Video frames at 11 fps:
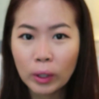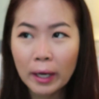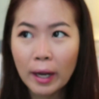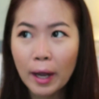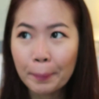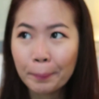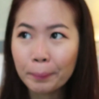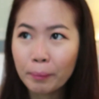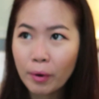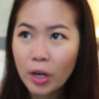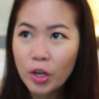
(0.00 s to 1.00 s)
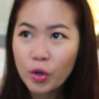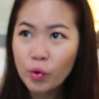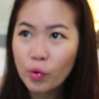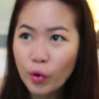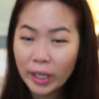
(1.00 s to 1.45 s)
like I'm
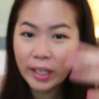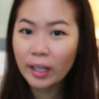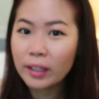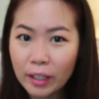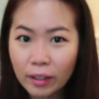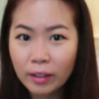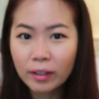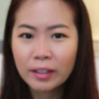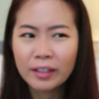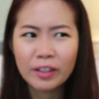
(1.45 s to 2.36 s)
radiating